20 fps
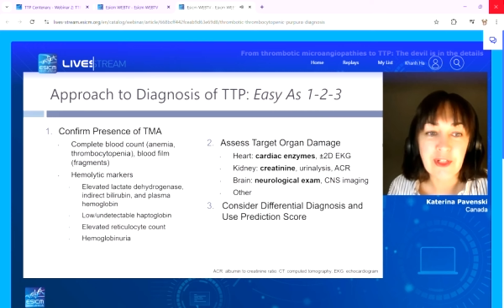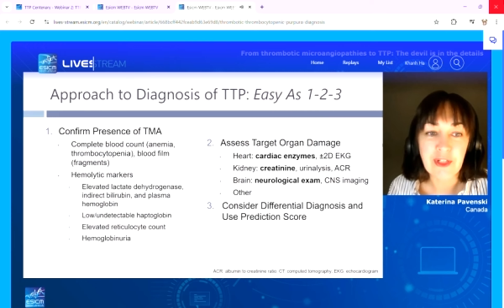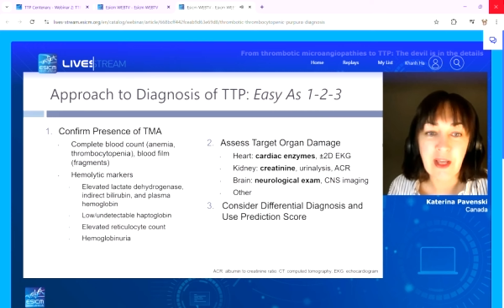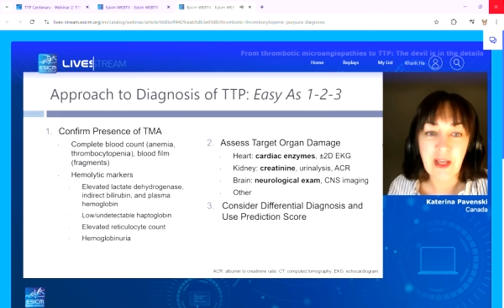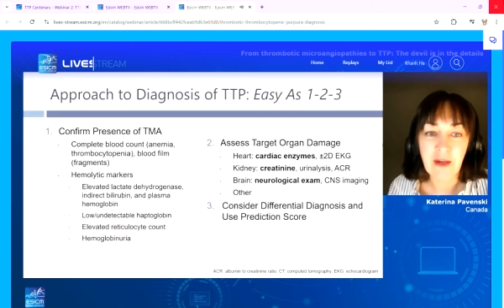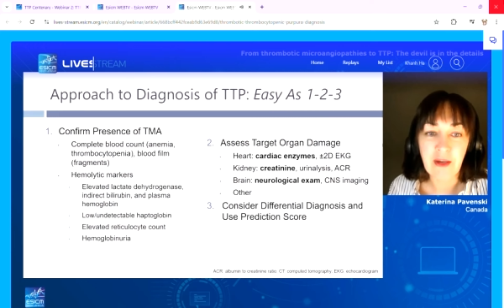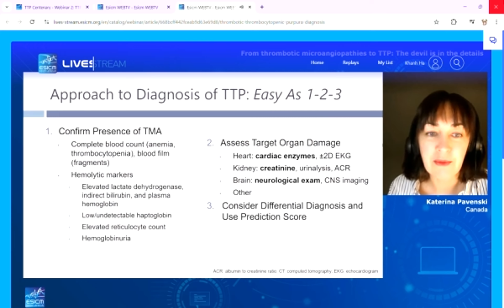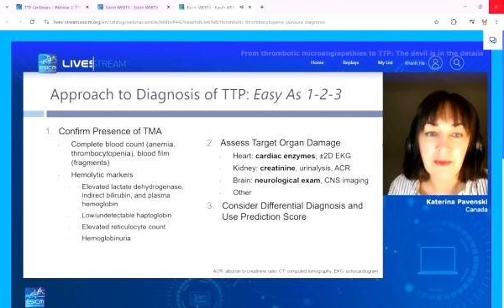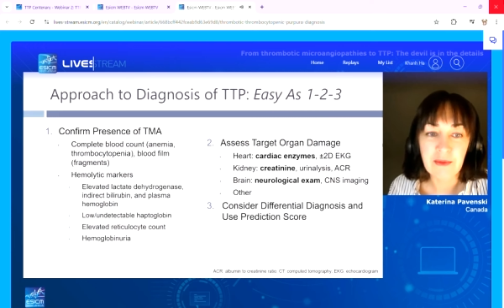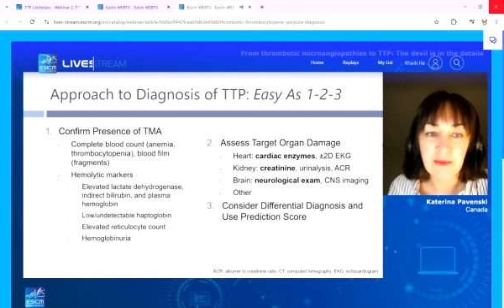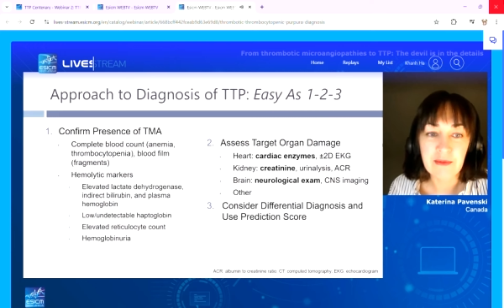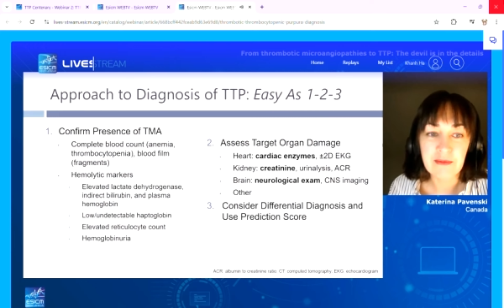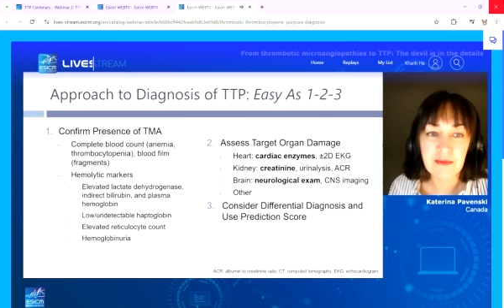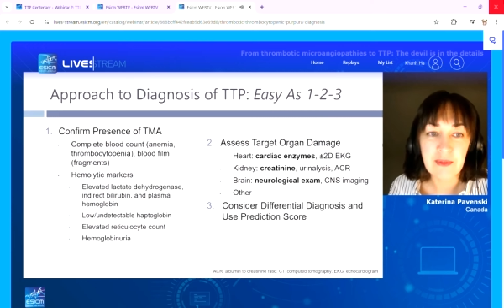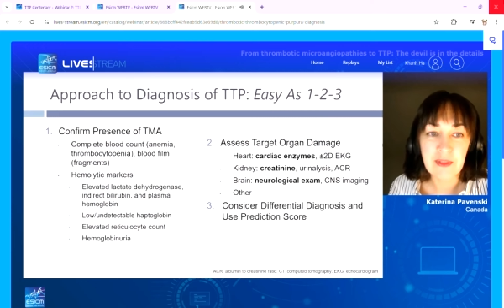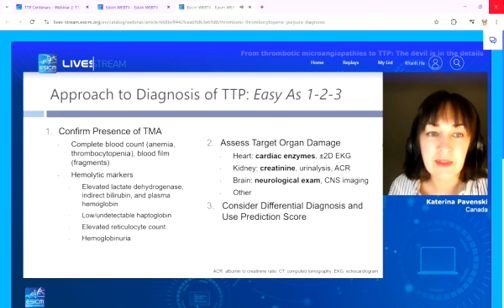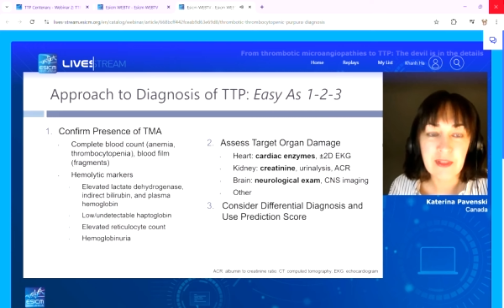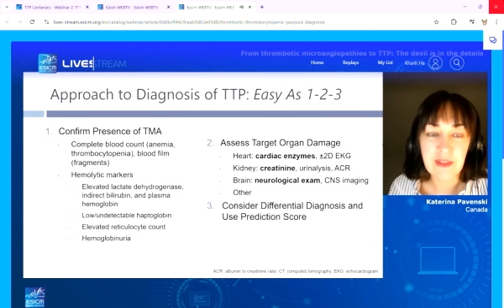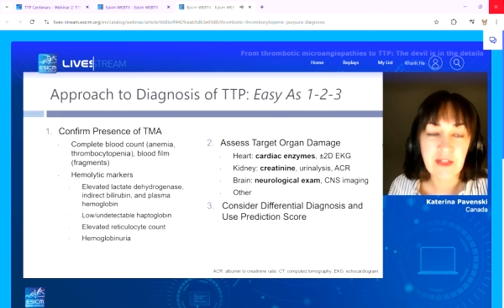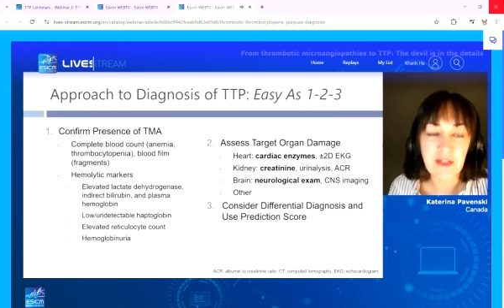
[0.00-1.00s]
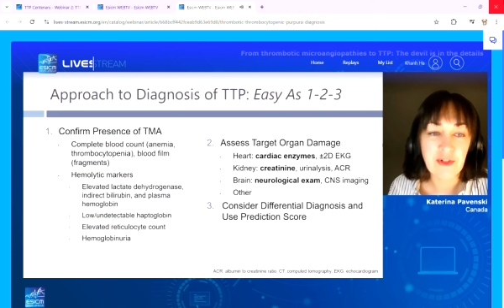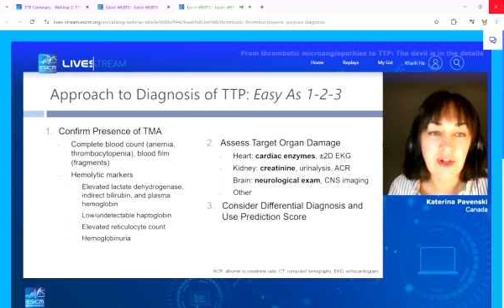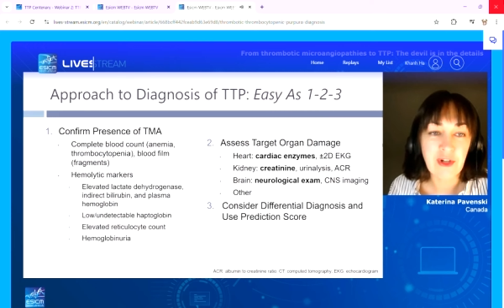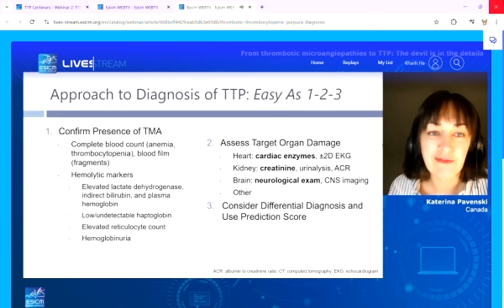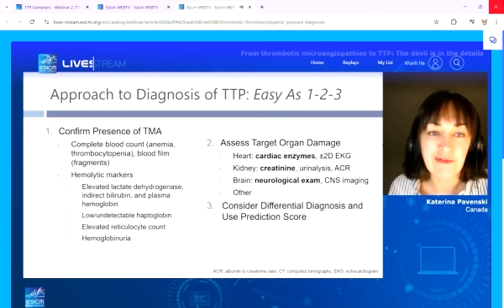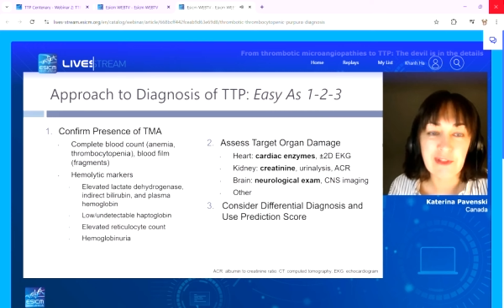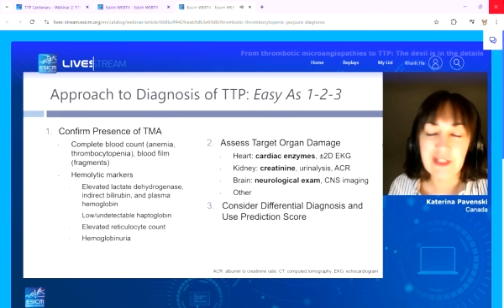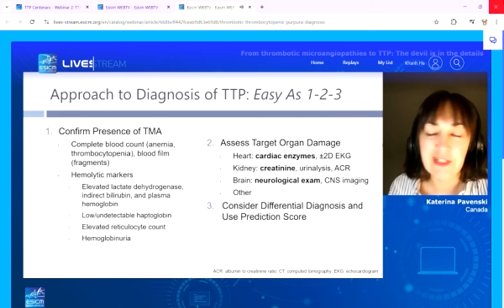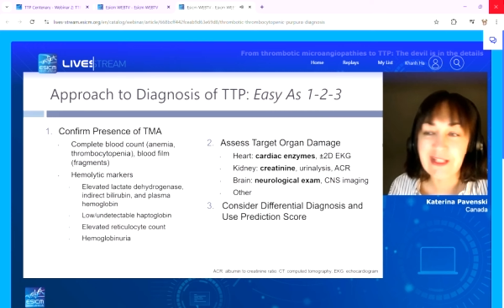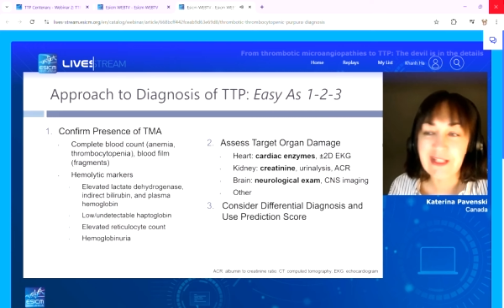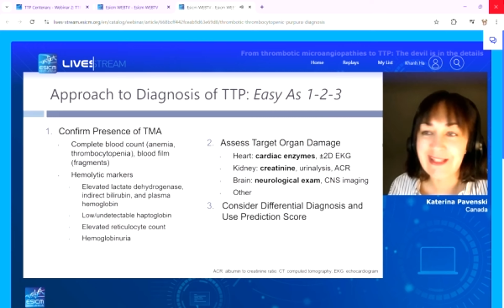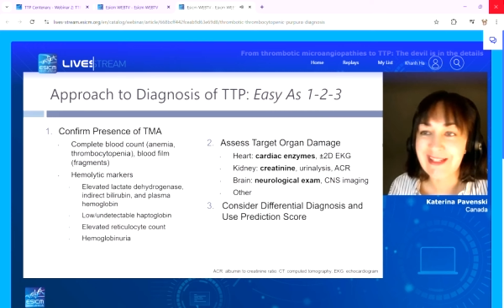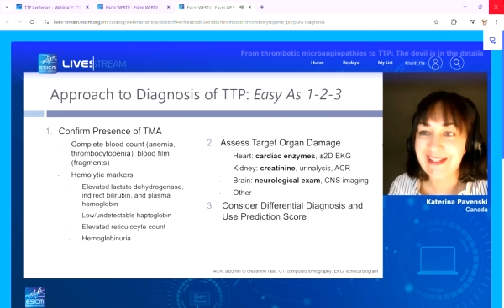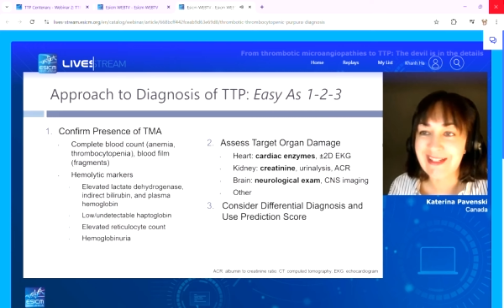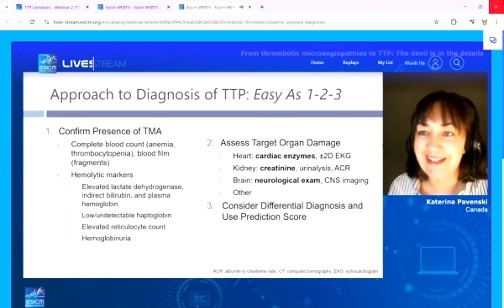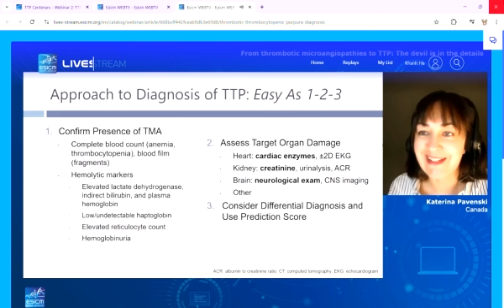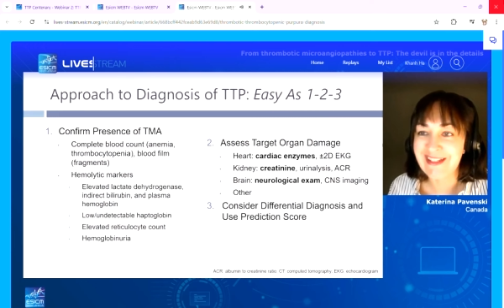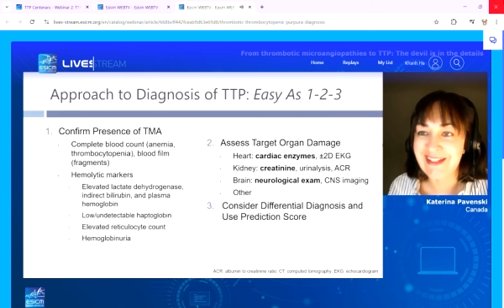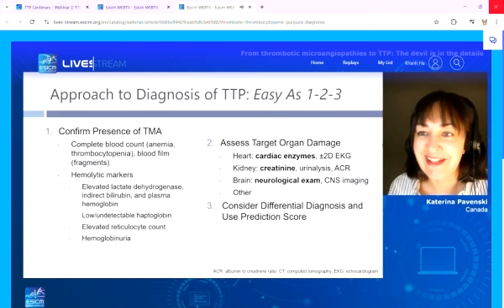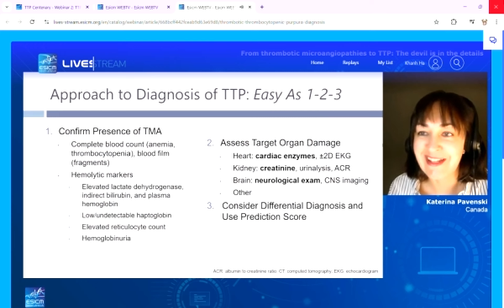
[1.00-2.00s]
Now, here I've
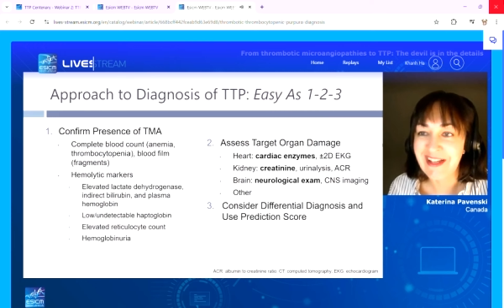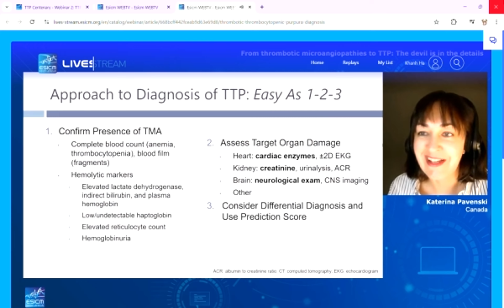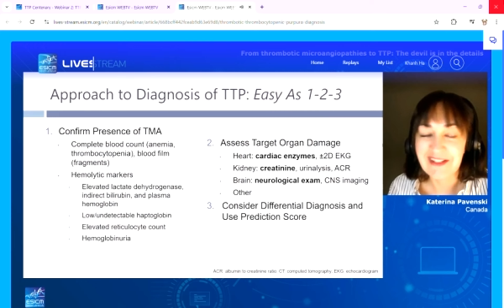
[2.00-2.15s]
listed